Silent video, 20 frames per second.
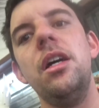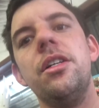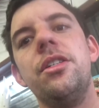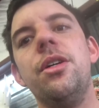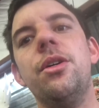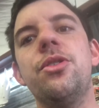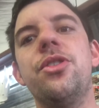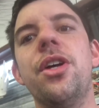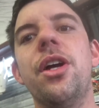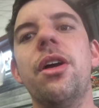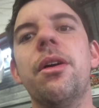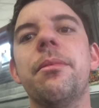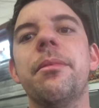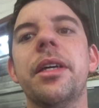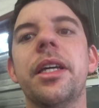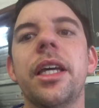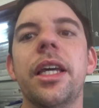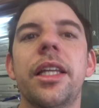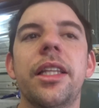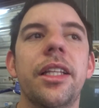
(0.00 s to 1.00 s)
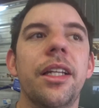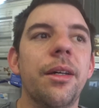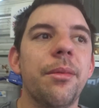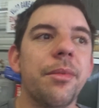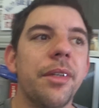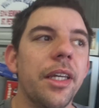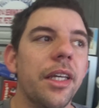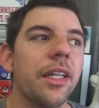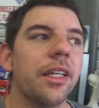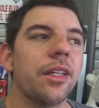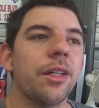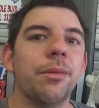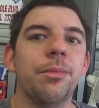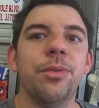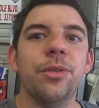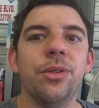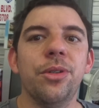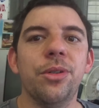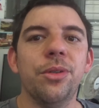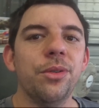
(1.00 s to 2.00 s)
So Jeremy ended up getting a
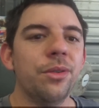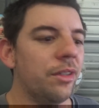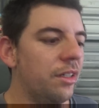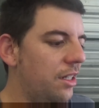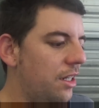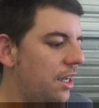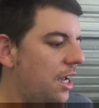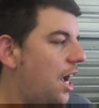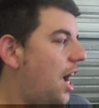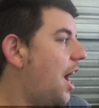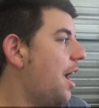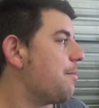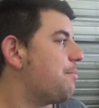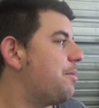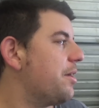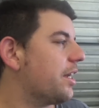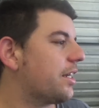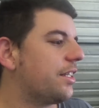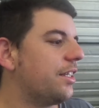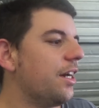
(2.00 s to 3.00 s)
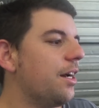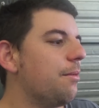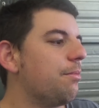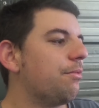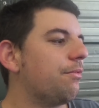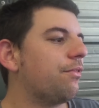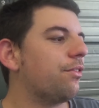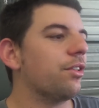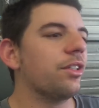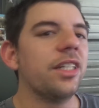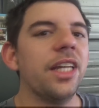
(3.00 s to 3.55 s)
Boo. I picked up for